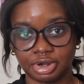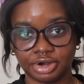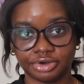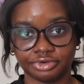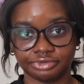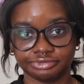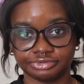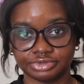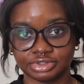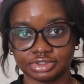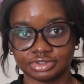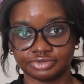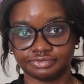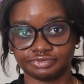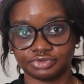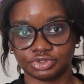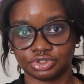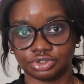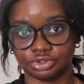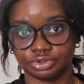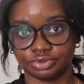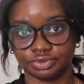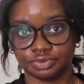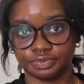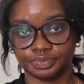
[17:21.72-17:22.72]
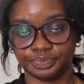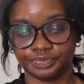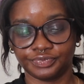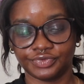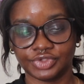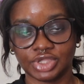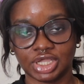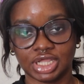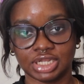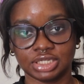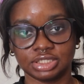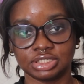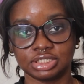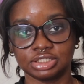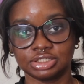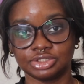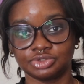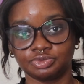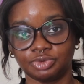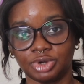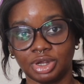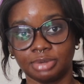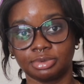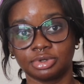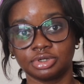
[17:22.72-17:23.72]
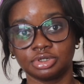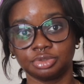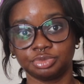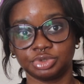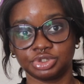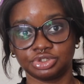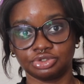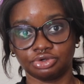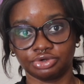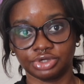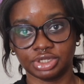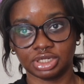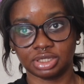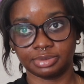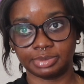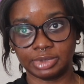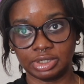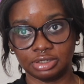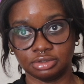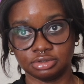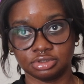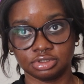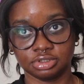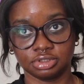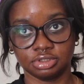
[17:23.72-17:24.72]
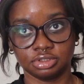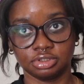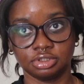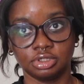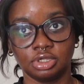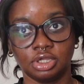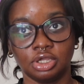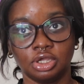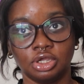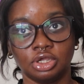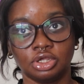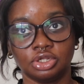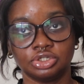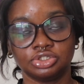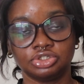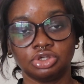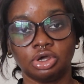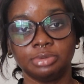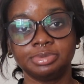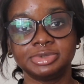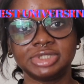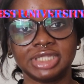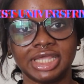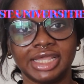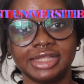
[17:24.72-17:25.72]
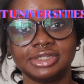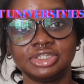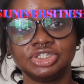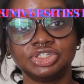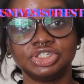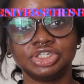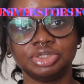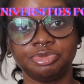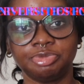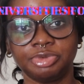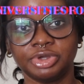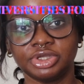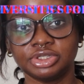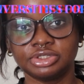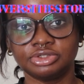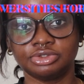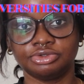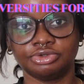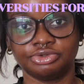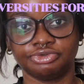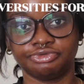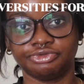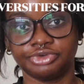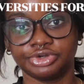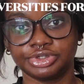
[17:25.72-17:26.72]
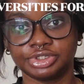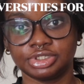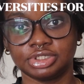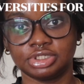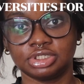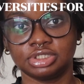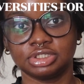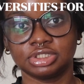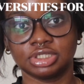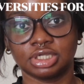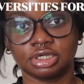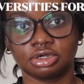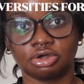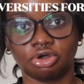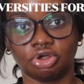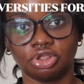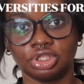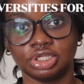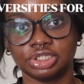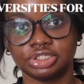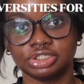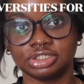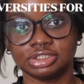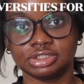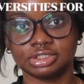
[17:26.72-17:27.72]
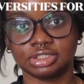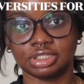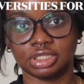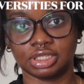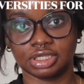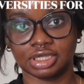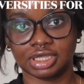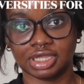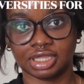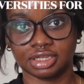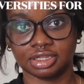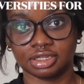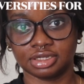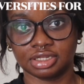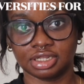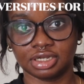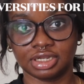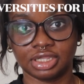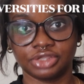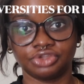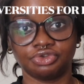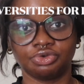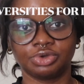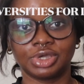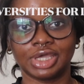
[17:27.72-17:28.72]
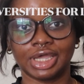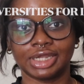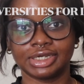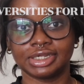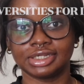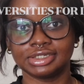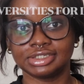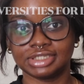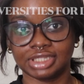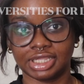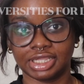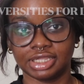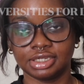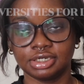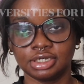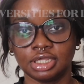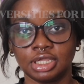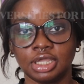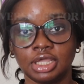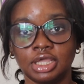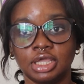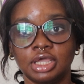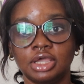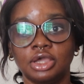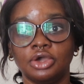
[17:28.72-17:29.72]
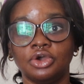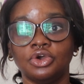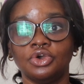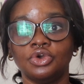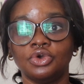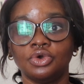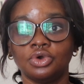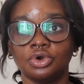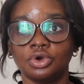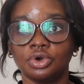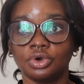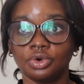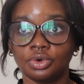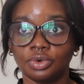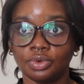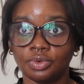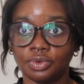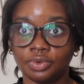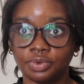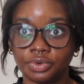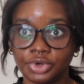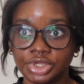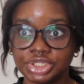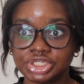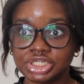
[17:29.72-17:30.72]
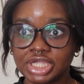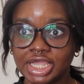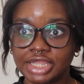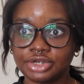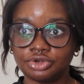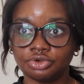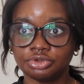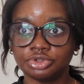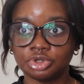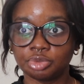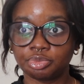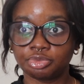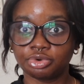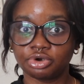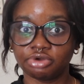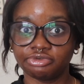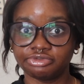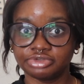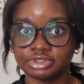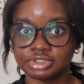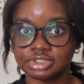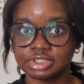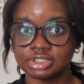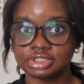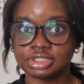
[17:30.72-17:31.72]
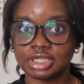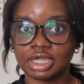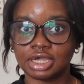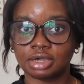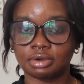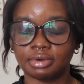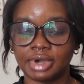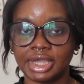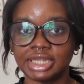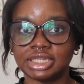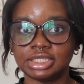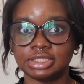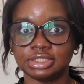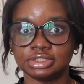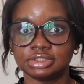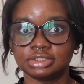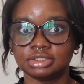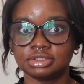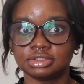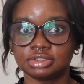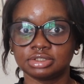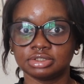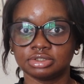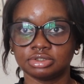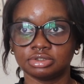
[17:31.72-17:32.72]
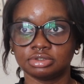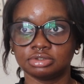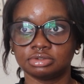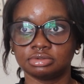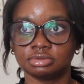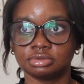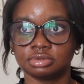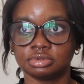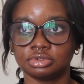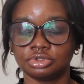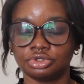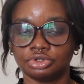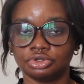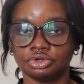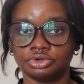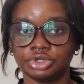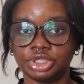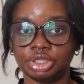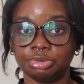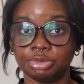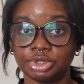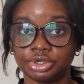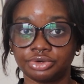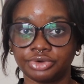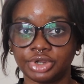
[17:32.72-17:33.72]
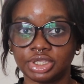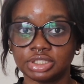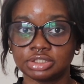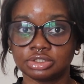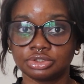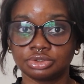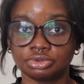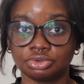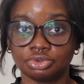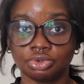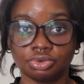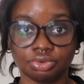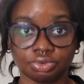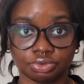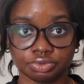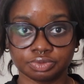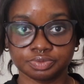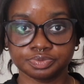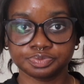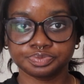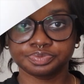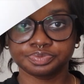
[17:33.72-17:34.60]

part of this video, and this is where I'm going to be talking about the top 10 cheapest universities and colleges in Canada that you can attend, which I know the provinces are quite easy to immigrate through.